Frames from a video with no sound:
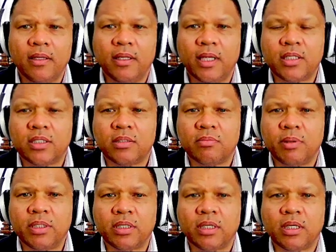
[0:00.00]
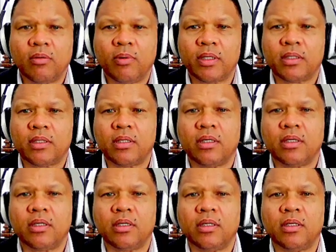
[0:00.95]
it's basically what the
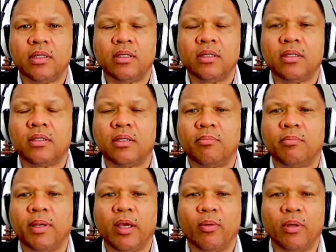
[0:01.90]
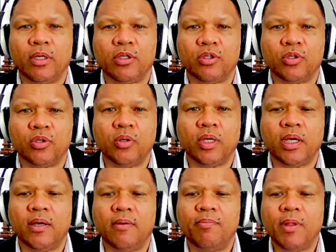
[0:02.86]
player wanted to do
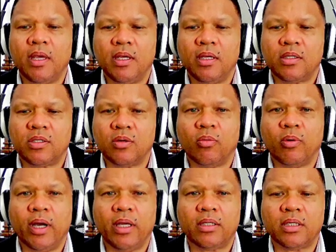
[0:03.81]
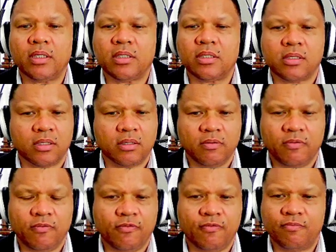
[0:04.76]
here. So white just
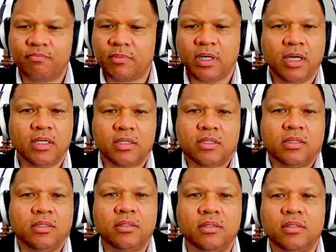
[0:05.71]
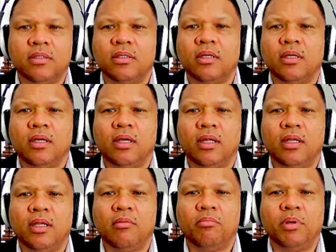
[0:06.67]
castled,
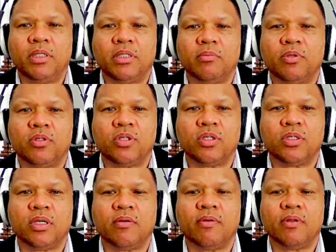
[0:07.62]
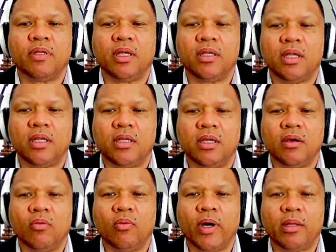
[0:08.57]
then bishop to g7, and then here
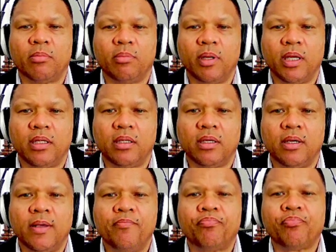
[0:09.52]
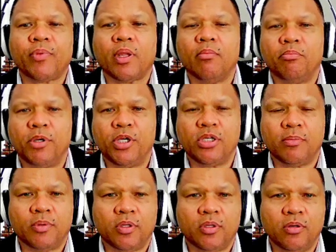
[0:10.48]
white played bishop
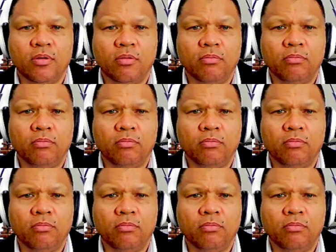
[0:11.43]
to